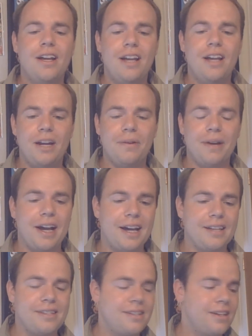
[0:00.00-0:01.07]
Anyway,
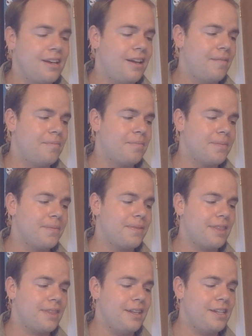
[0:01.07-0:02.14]
guys,
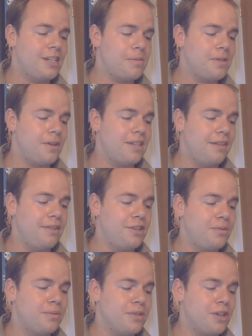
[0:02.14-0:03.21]
this episode of
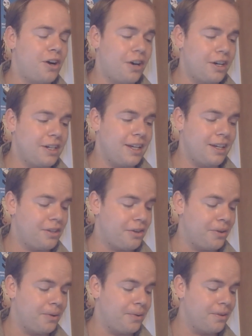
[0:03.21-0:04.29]
television was hard to get
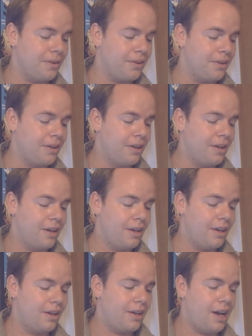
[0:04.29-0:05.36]
through.
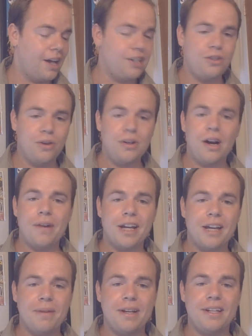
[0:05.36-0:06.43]
I do not
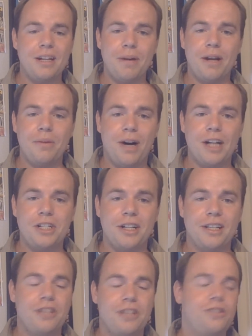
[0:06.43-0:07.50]
recommend anybody watch it
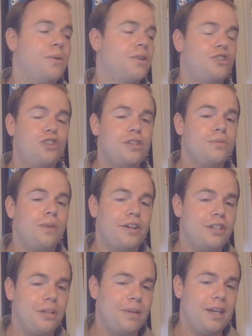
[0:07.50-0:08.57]
unless you are just
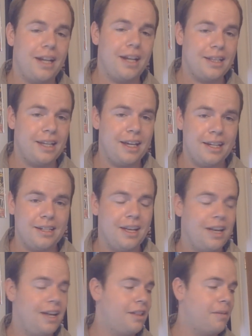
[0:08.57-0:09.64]
watching the beginning and the end.
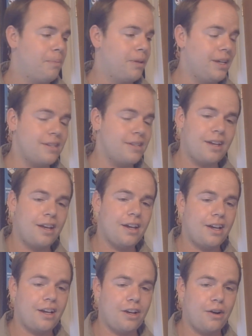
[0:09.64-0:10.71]
Then please
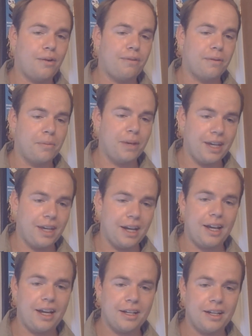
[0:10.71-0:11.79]
go from the
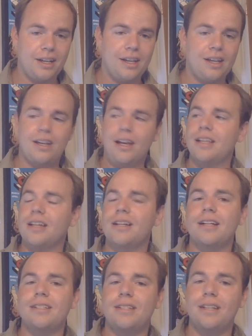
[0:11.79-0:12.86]
beginning and then
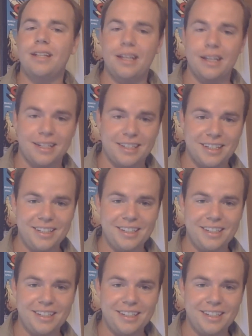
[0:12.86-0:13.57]
cut to the end.